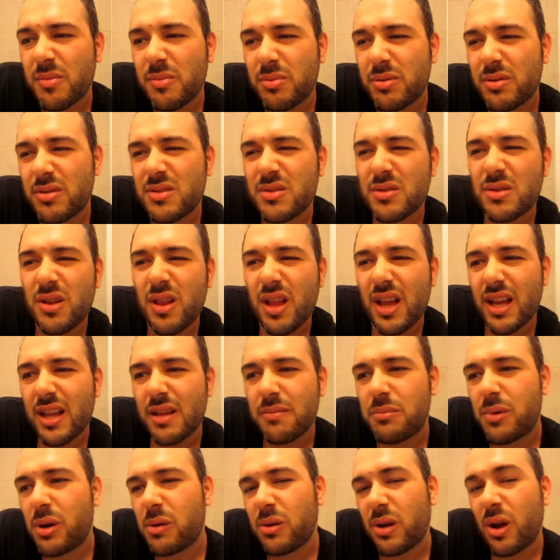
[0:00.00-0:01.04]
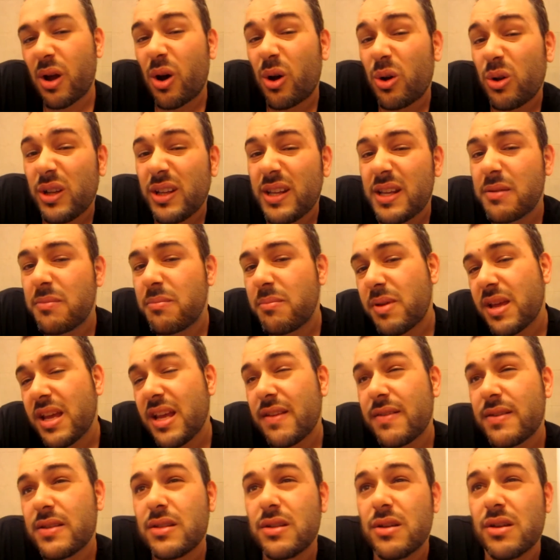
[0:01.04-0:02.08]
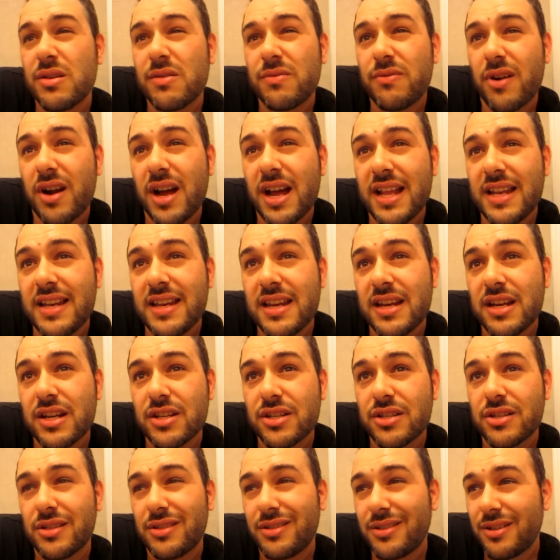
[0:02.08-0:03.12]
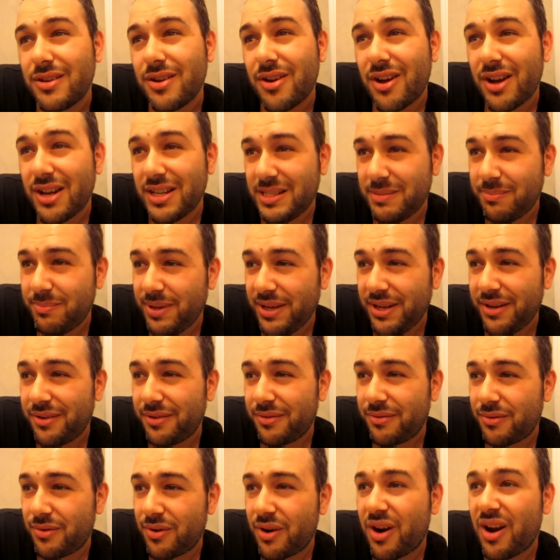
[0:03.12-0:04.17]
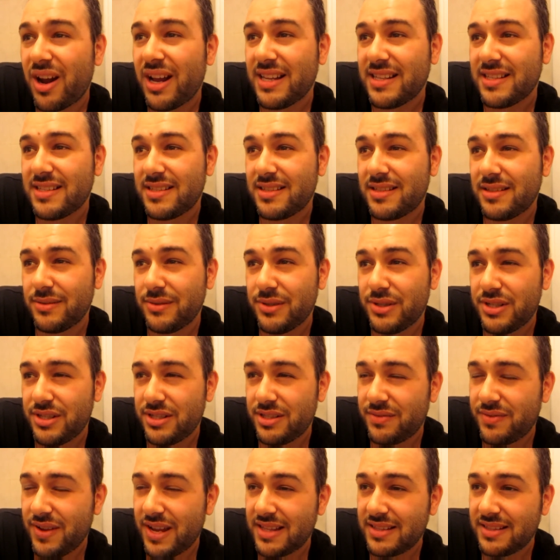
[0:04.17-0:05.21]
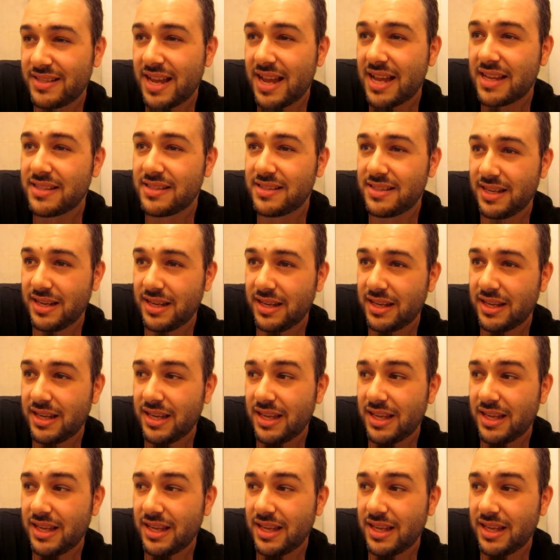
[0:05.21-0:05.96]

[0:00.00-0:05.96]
probably sort of like a Mongolian beef stir fried dish on a nice bed of rice. It was just fantastic.